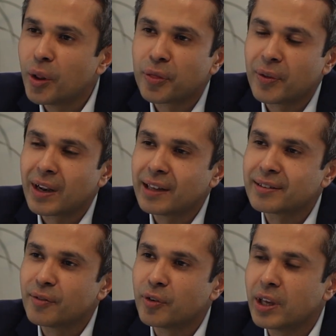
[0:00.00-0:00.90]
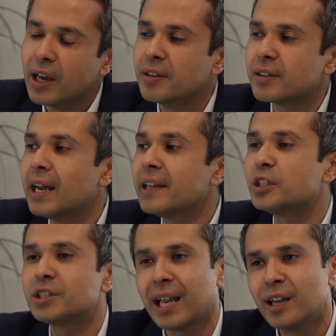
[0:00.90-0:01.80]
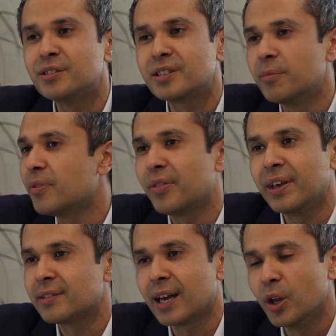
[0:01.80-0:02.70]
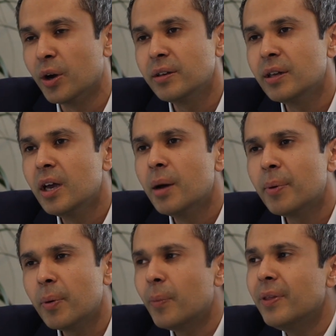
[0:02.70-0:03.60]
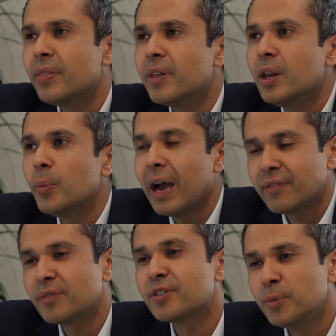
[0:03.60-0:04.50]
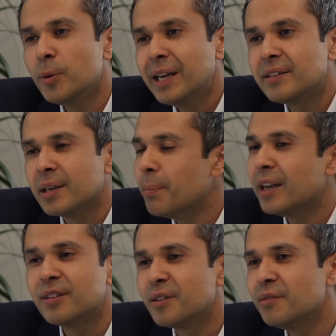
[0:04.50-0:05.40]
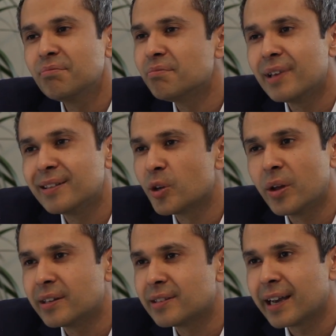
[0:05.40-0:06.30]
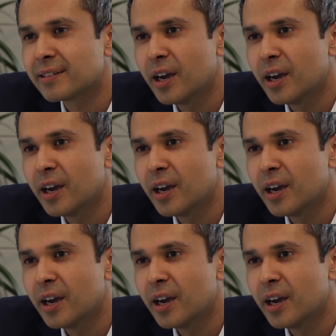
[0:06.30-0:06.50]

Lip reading: gone through the last several years and had to challenge some of the things I learned. But we have to have some humility. Medicine is not an exact